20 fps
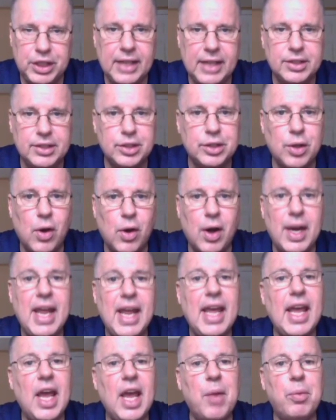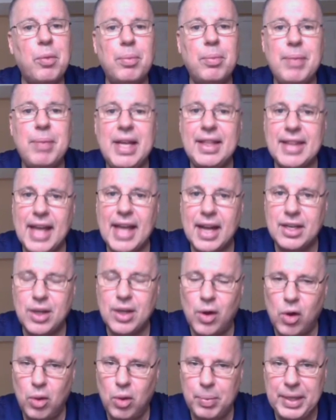Chances are it will meet
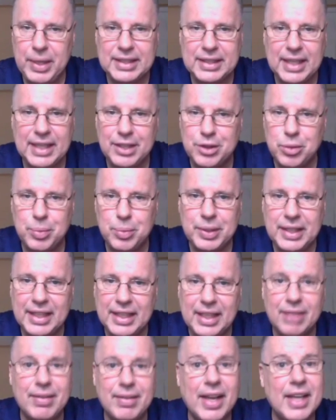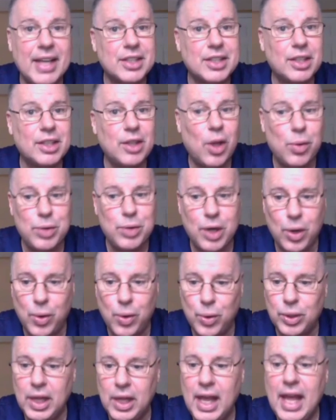that goal, because I do believe it is a low
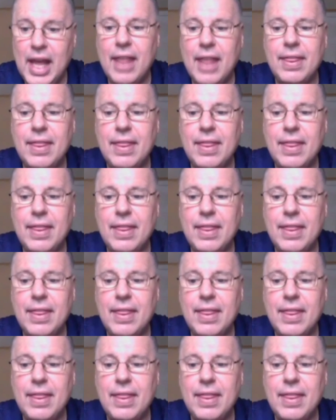goal.